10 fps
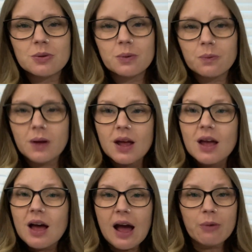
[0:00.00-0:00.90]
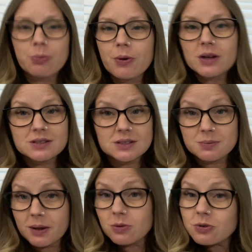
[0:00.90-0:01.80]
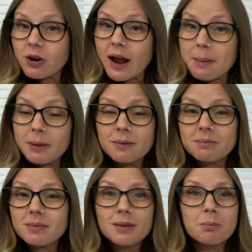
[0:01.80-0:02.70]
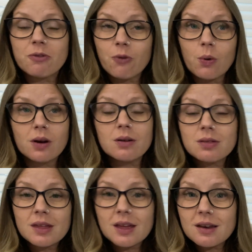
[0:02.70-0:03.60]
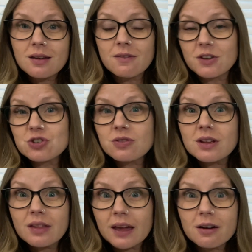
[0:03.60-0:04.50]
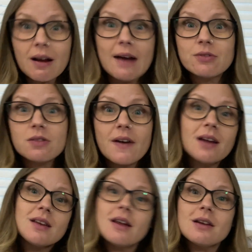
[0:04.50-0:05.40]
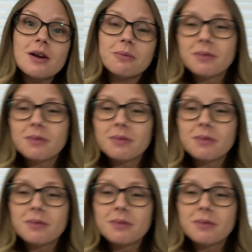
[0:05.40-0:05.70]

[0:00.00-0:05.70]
And I will process my own crap before, then eventually later after the fact, I don't know.